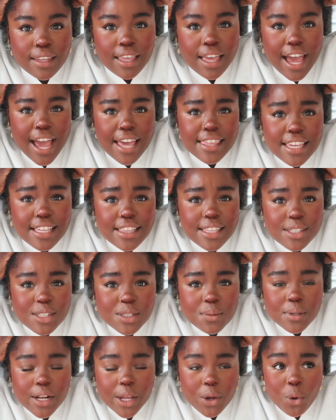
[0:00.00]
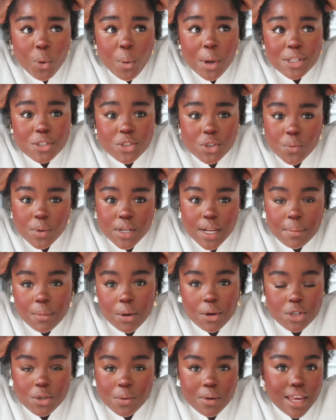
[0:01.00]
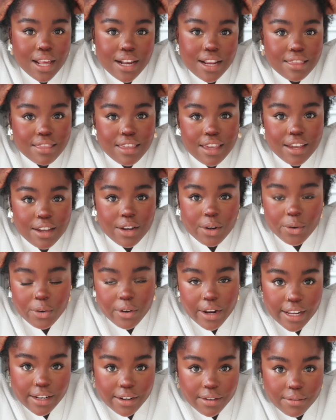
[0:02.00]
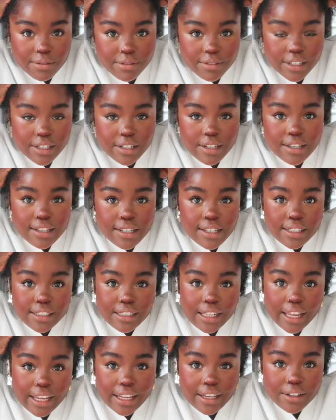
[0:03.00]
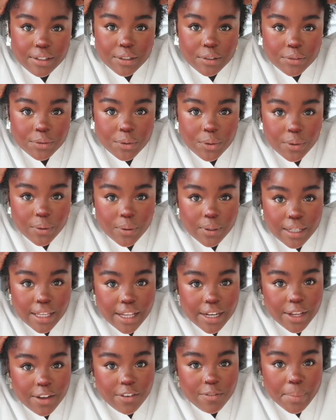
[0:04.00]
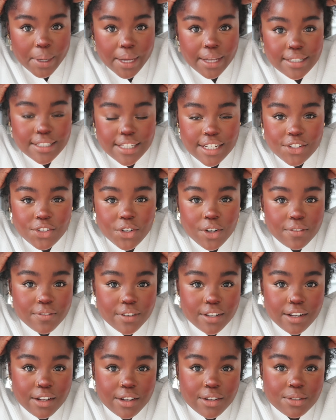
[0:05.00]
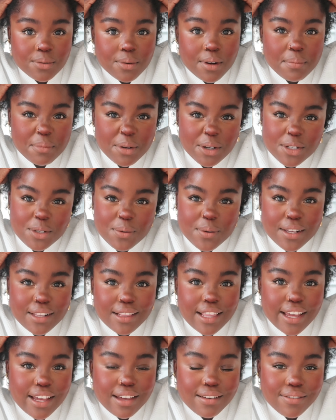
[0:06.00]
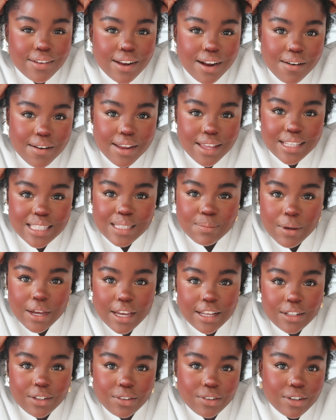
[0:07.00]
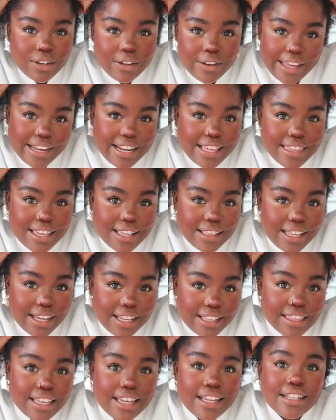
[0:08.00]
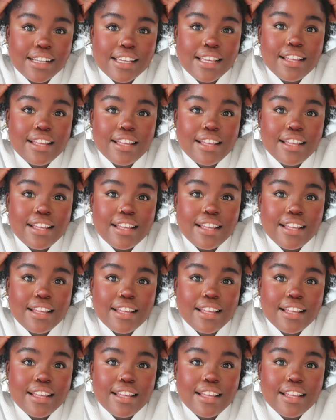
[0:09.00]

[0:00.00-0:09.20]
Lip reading: I think this is what I always do when I'm not doing anything creative, like for any of my TikTok videos where I'm not doing like a fairy inspired look or anything like that.